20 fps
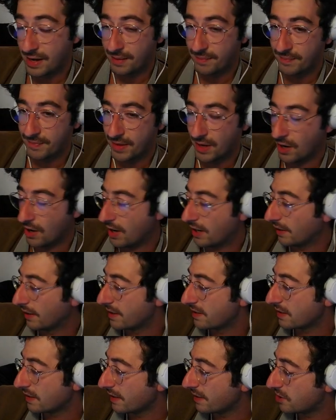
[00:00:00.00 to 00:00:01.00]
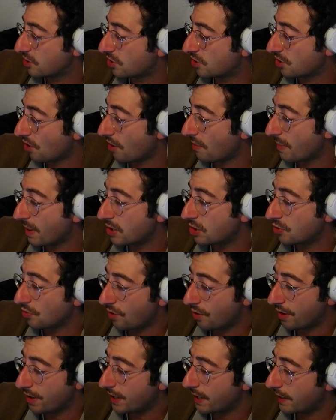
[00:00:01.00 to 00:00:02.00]
All right, let's start by
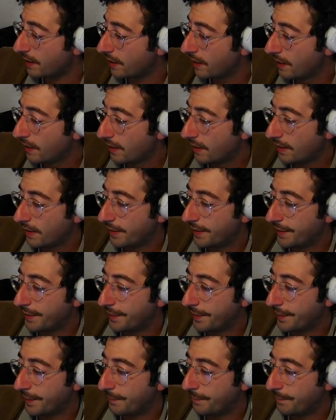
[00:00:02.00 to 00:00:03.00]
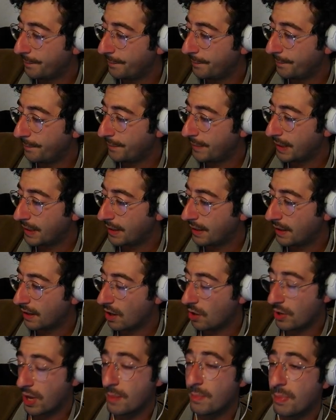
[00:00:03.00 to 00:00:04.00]
drawing.
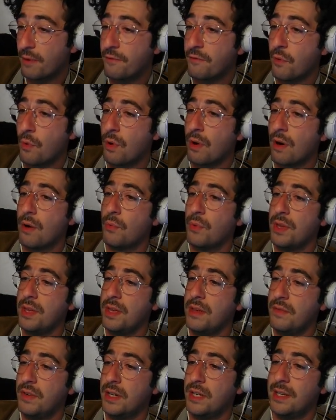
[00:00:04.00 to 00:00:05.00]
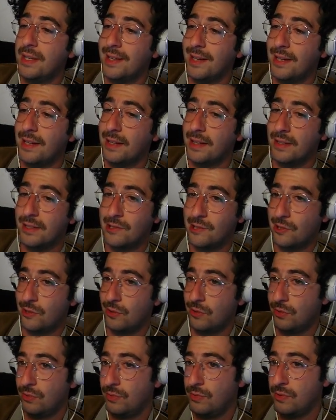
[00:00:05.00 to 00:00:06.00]
Okay, before we even get
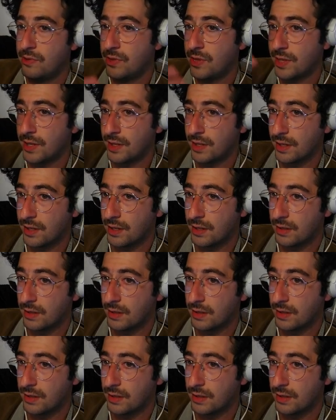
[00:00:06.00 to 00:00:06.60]
into the